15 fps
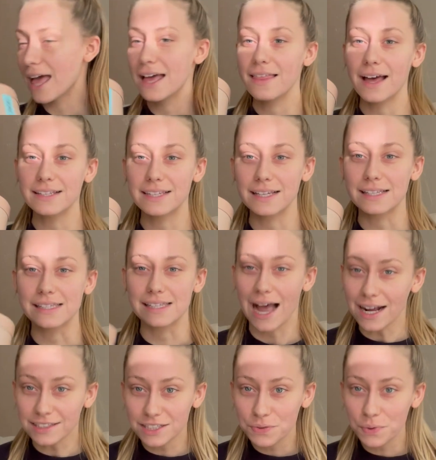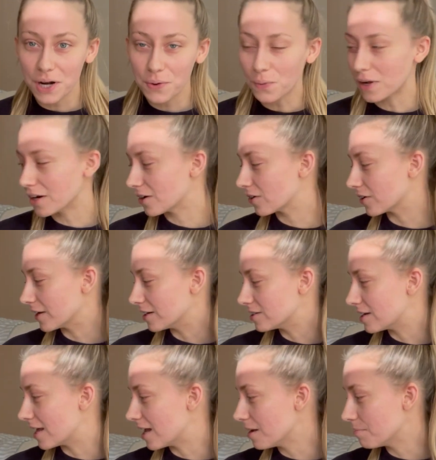That's exactly what I wanted earlier
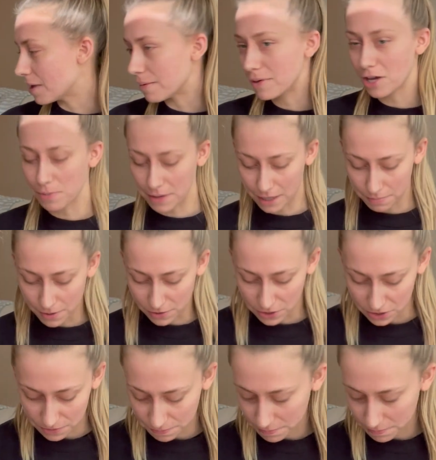today. Maybe I'll make a protein.